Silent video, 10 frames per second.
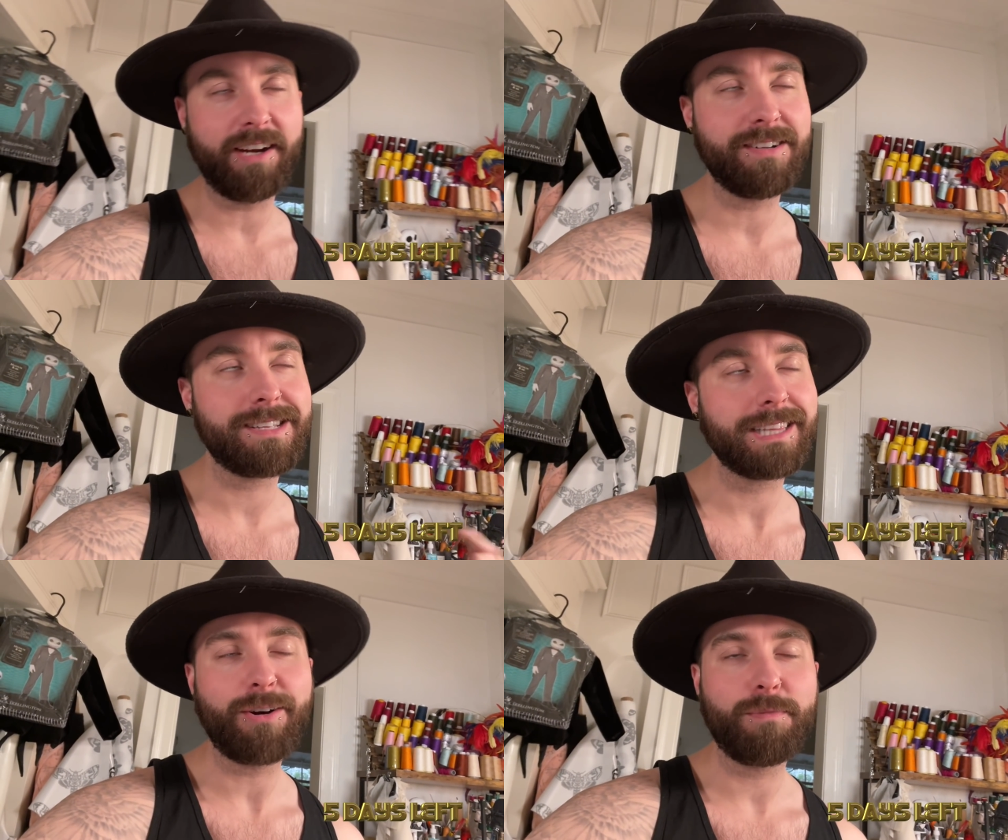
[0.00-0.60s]
I just
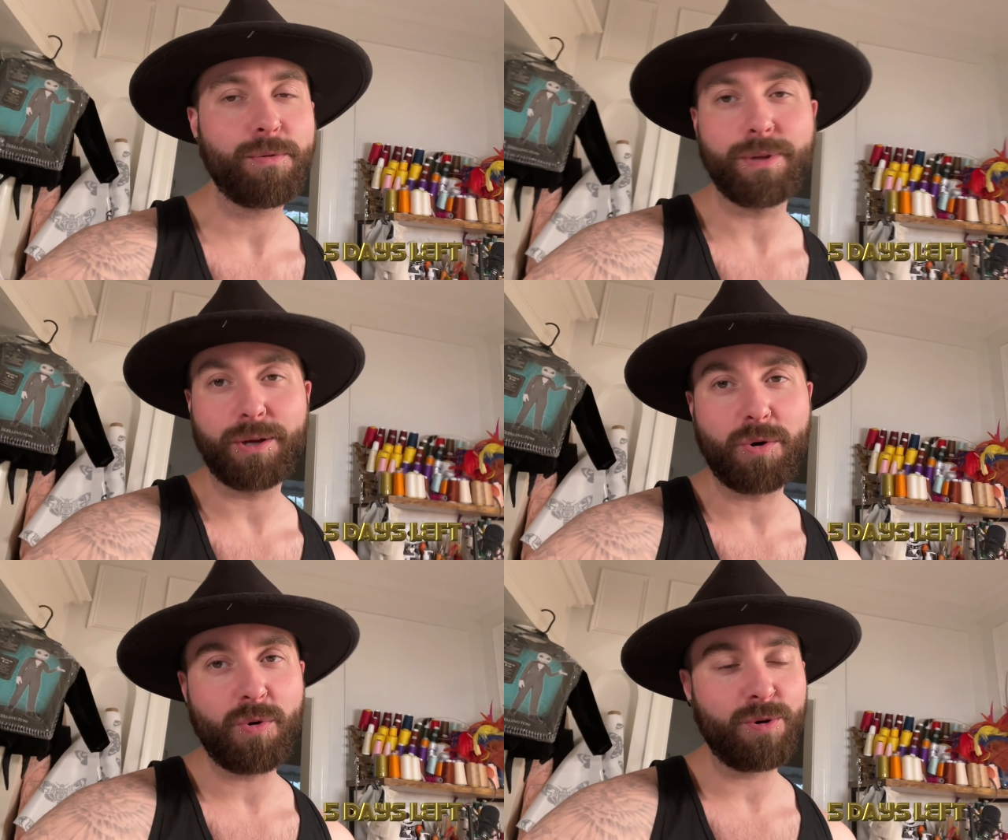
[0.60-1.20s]
think that would be really
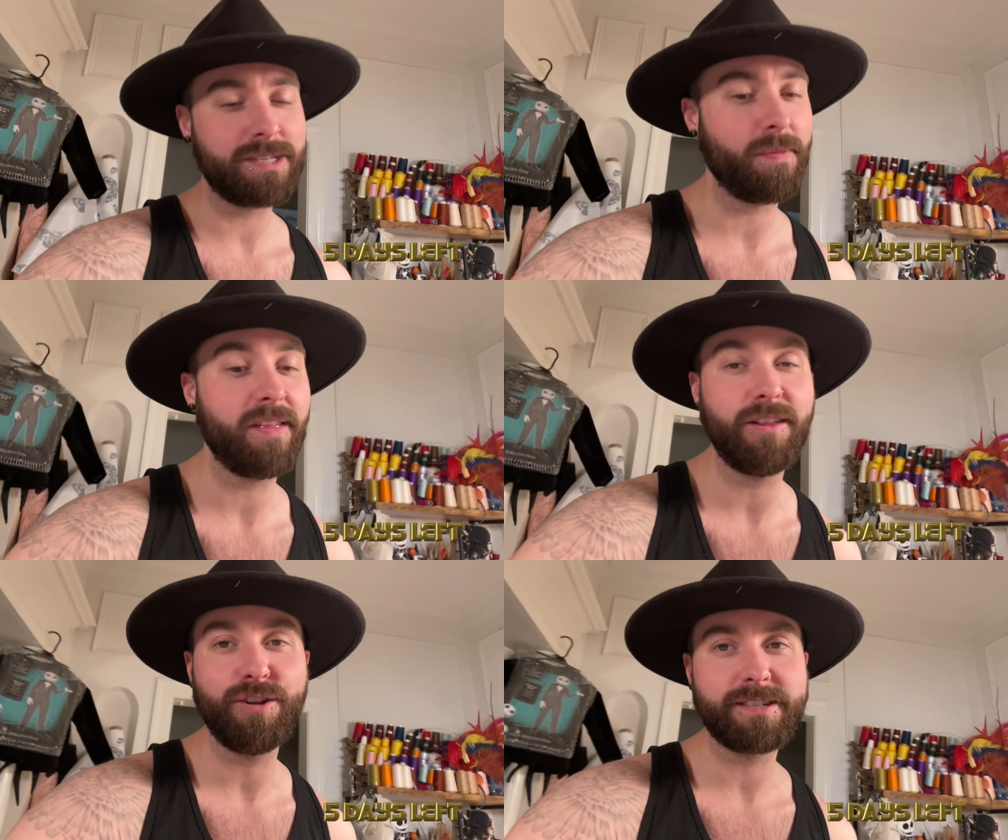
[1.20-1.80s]
cool, something
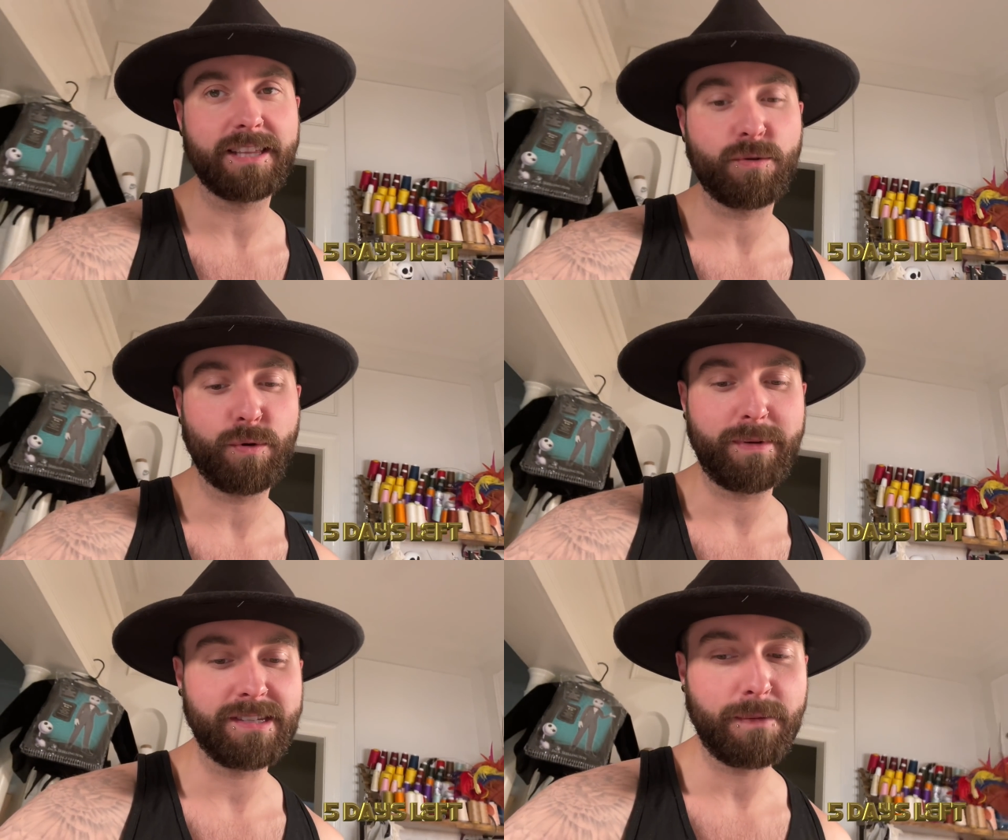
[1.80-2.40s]
that looks like the
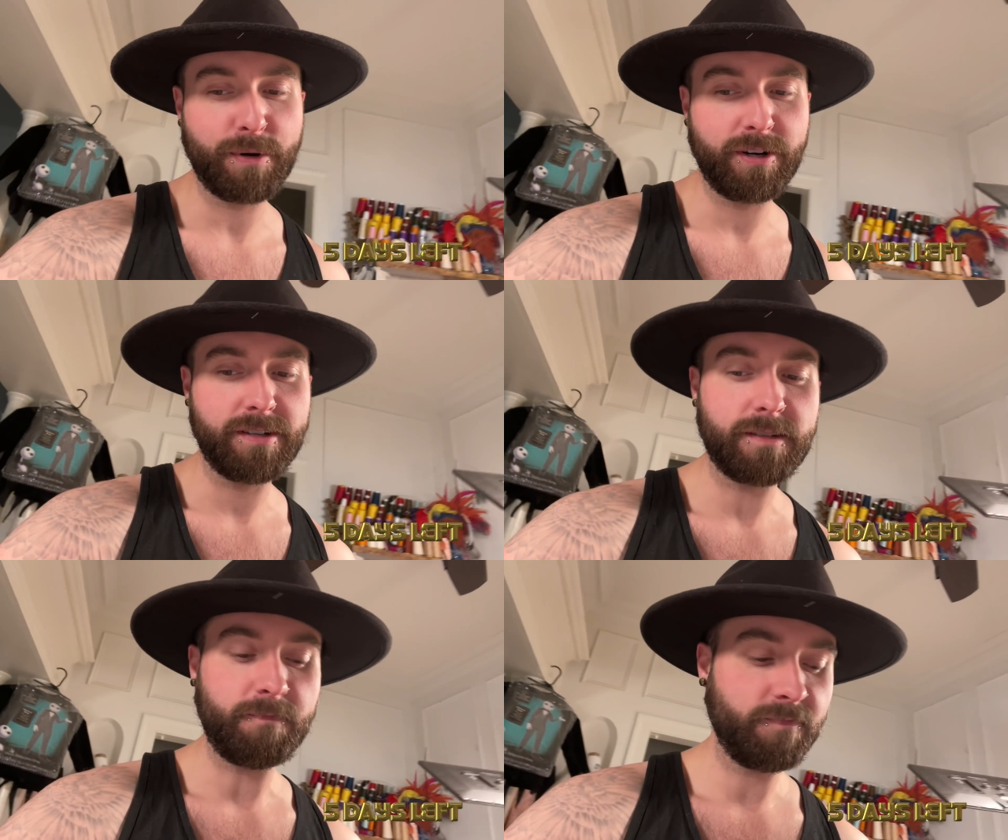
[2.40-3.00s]
ruby
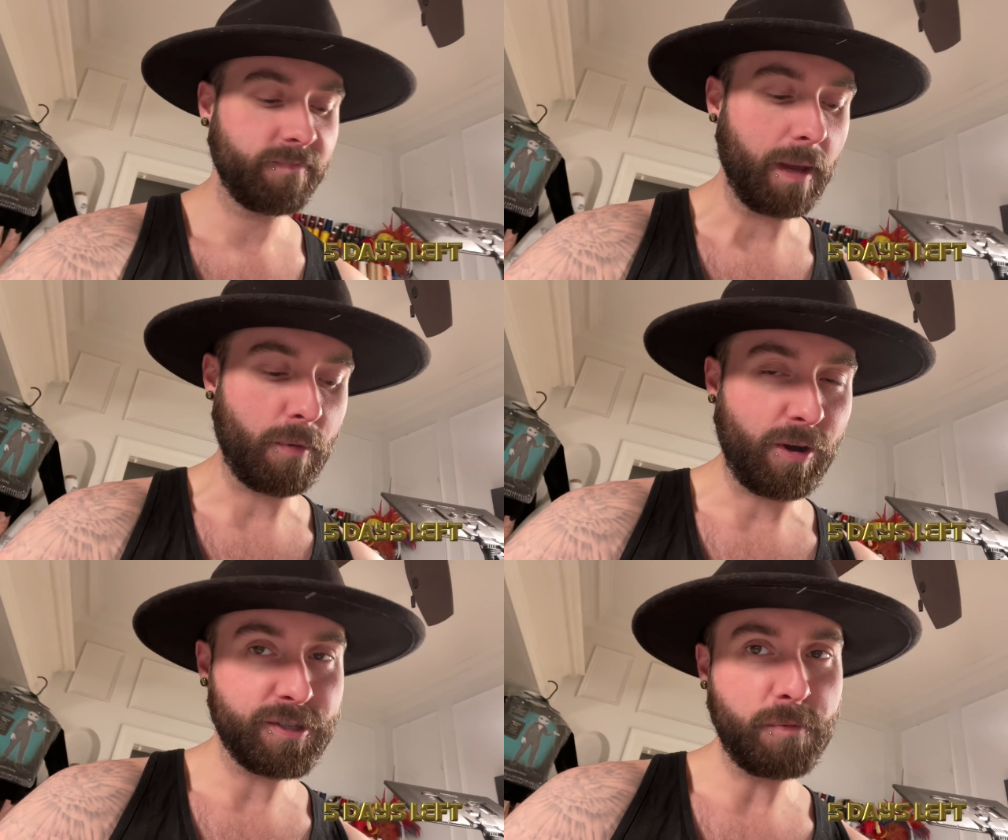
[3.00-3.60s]
slippers.
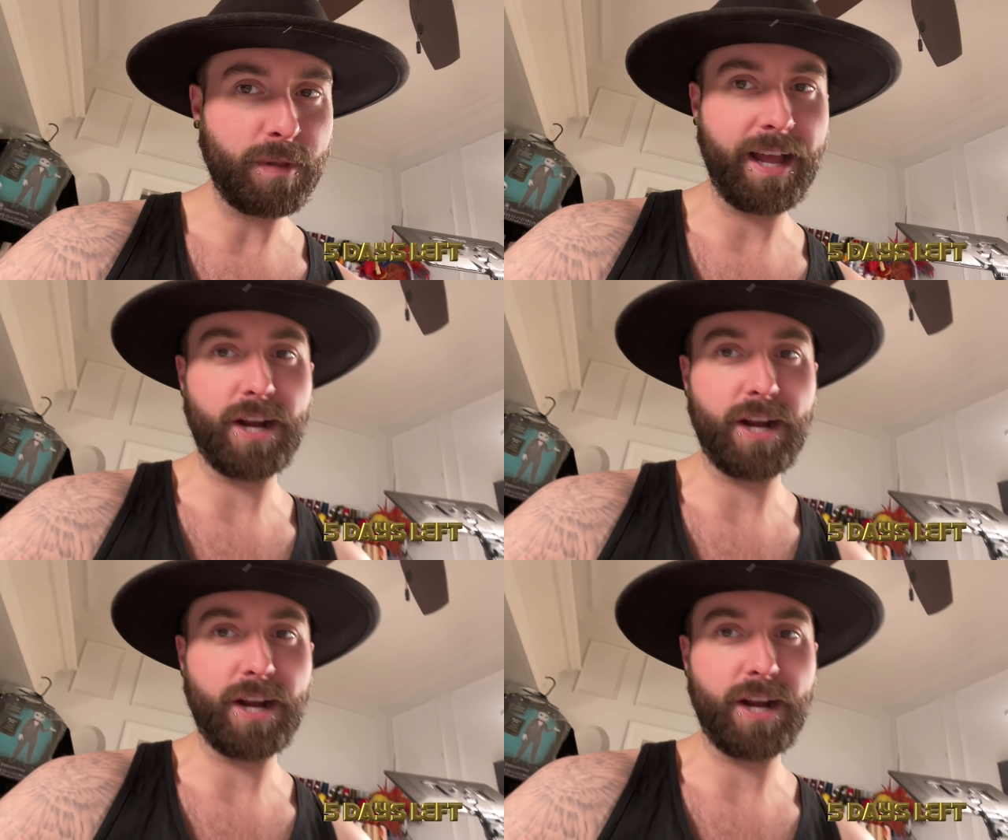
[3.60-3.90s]
I'm also playing